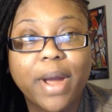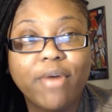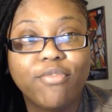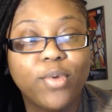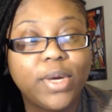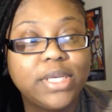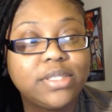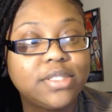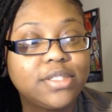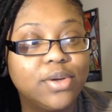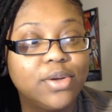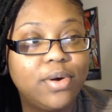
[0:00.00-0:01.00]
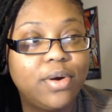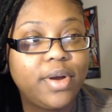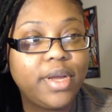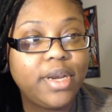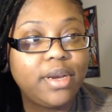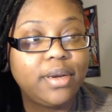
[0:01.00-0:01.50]
my voice is
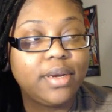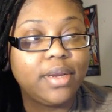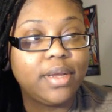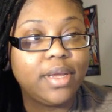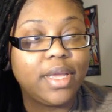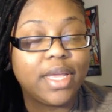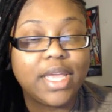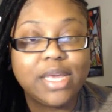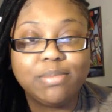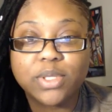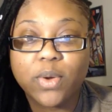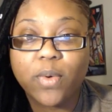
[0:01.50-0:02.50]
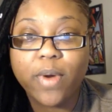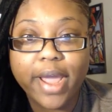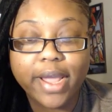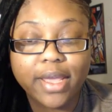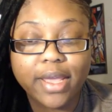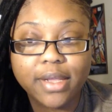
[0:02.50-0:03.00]
gone. It keeps
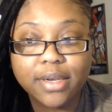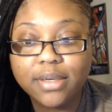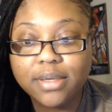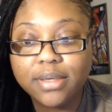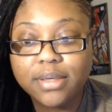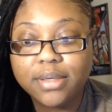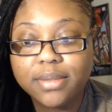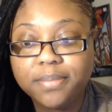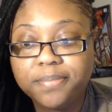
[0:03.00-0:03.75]
cracking.